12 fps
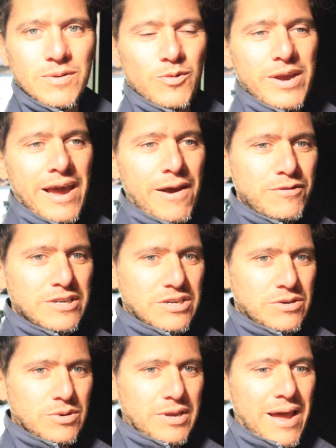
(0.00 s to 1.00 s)
we have
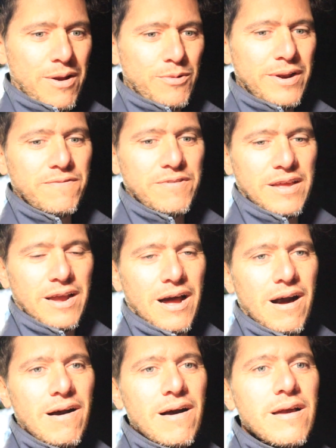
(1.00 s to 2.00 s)
to get rid of the
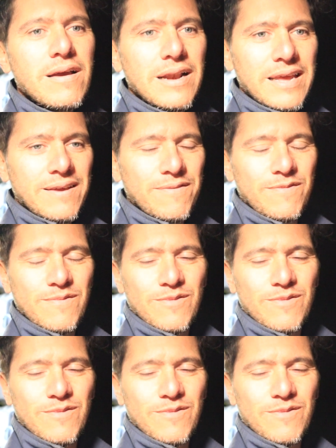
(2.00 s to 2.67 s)
ugly